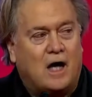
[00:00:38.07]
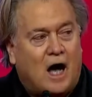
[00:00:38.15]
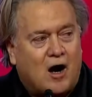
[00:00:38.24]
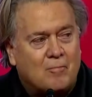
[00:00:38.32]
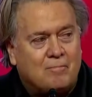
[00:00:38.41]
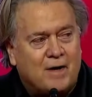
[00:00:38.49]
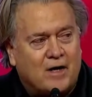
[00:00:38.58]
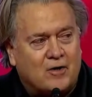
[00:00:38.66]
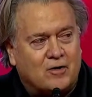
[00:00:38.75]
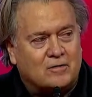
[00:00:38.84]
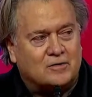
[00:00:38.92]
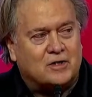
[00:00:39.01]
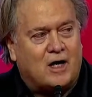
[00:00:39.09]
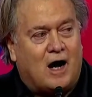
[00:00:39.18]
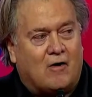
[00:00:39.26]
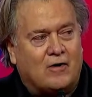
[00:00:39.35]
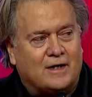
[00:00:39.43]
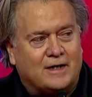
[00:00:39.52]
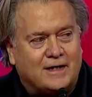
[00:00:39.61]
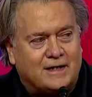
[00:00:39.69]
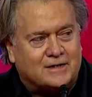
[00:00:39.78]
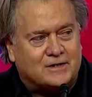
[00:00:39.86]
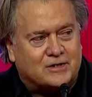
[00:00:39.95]
Our betters, our
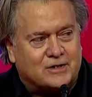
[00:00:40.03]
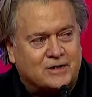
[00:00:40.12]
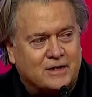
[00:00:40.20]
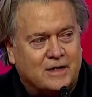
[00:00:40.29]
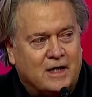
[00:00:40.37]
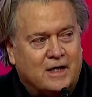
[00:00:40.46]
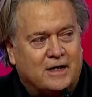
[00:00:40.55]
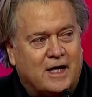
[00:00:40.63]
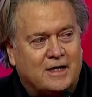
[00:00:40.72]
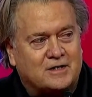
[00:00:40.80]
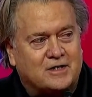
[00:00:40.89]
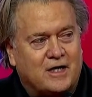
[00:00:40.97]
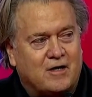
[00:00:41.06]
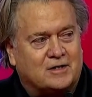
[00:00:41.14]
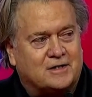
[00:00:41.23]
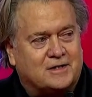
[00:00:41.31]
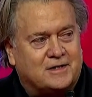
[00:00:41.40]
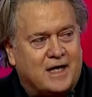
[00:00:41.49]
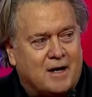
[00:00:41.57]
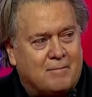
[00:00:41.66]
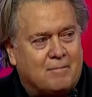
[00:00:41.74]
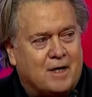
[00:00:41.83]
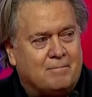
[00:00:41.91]
elites led us here
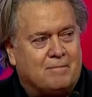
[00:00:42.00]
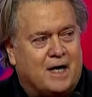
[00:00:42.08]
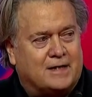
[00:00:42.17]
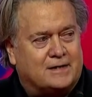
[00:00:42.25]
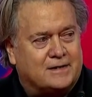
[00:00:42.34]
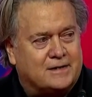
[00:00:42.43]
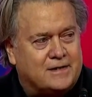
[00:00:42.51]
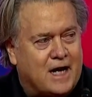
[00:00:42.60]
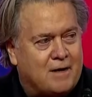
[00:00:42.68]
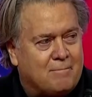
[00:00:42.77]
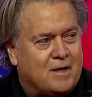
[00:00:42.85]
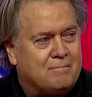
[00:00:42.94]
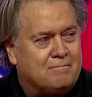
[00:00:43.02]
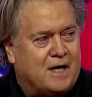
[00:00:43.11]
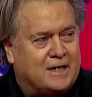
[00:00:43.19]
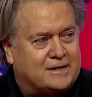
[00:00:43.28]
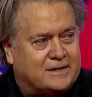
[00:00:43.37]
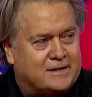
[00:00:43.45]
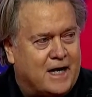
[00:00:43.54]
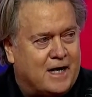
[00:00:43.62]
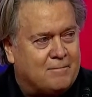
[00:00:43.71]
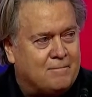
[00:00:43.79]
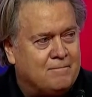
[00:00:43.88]
step by step by
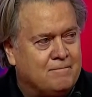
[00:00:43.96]
step.